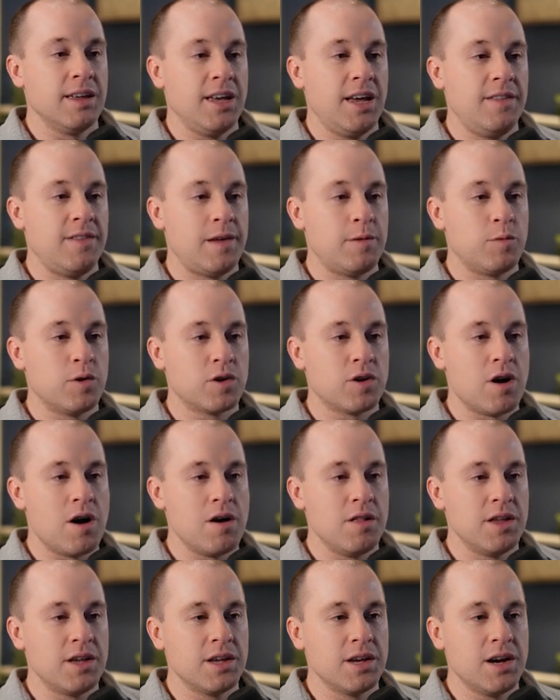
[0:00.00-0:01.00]
And then we're
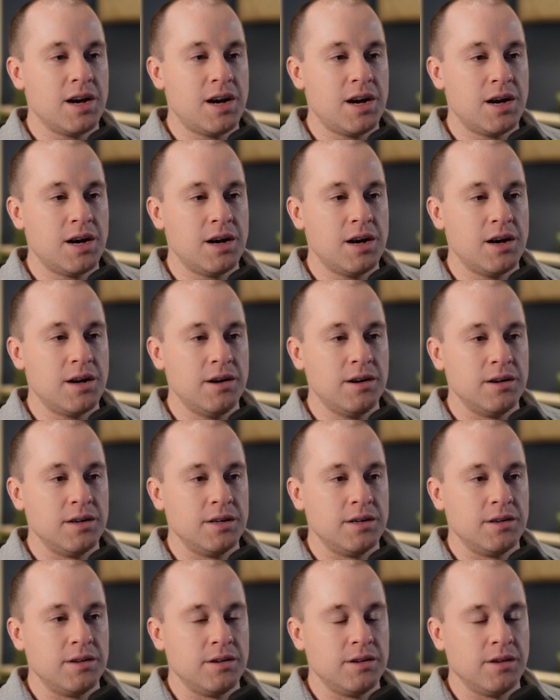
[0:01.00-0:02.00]
calling our
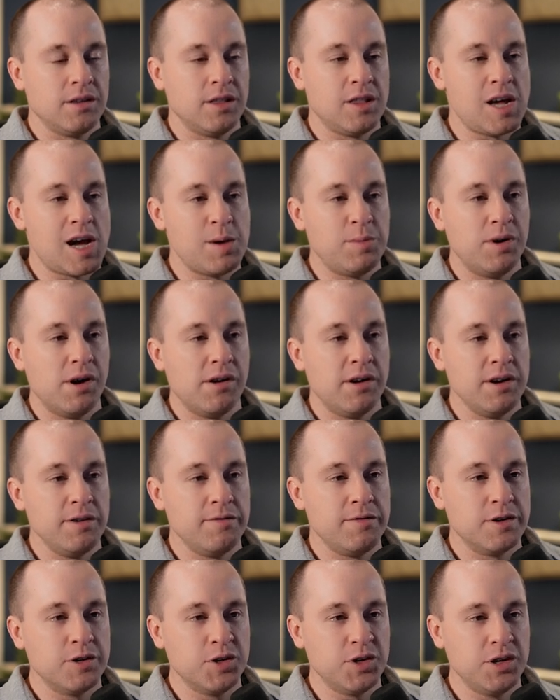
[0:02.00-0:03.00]
library
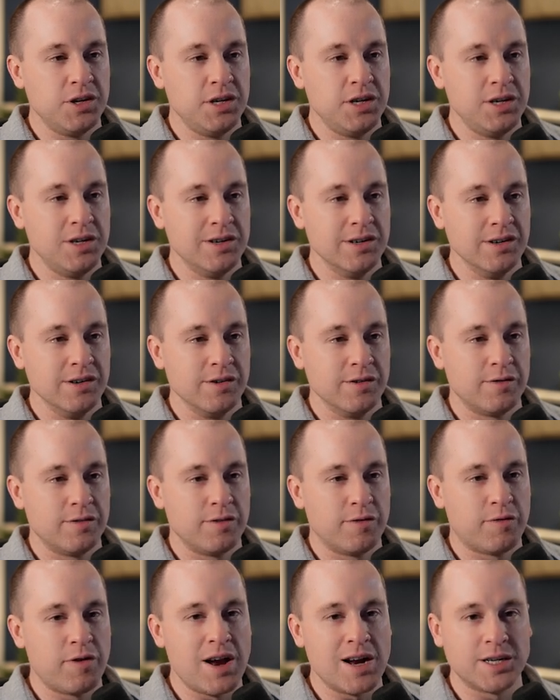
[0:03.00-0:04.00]
function here,
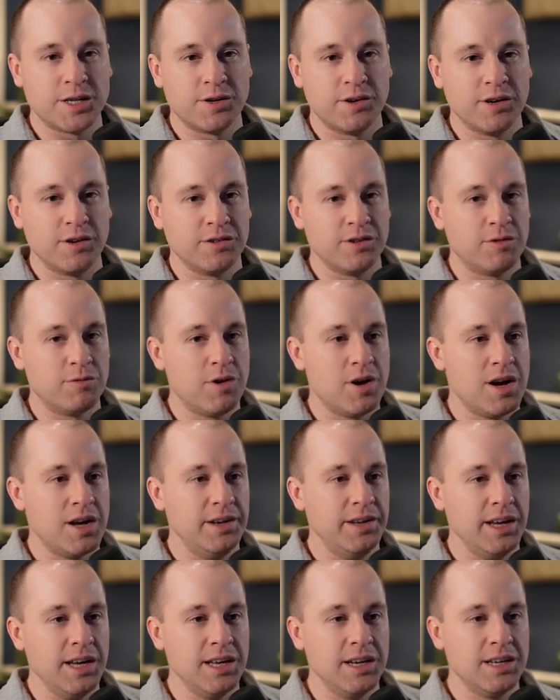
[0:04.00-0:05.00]
fracturing the raw
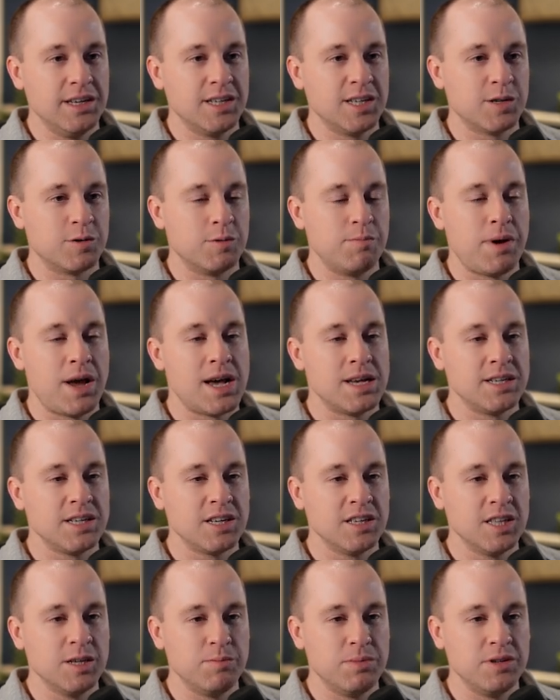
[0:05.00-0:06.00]
data. So we're passing
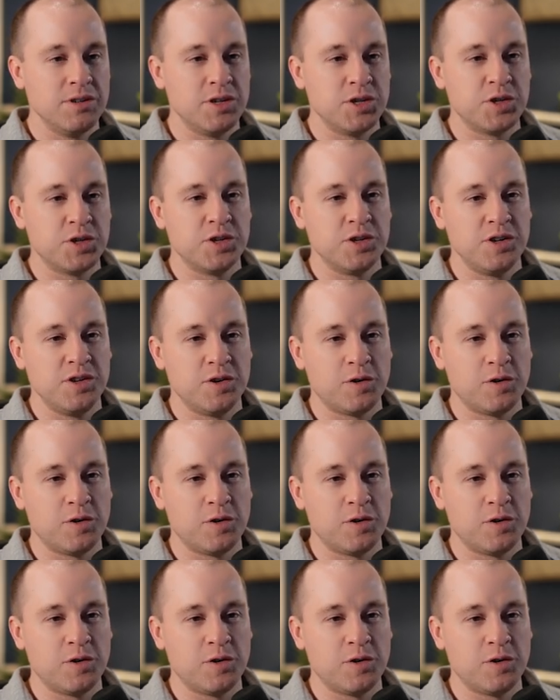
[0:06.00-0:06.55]
in the position,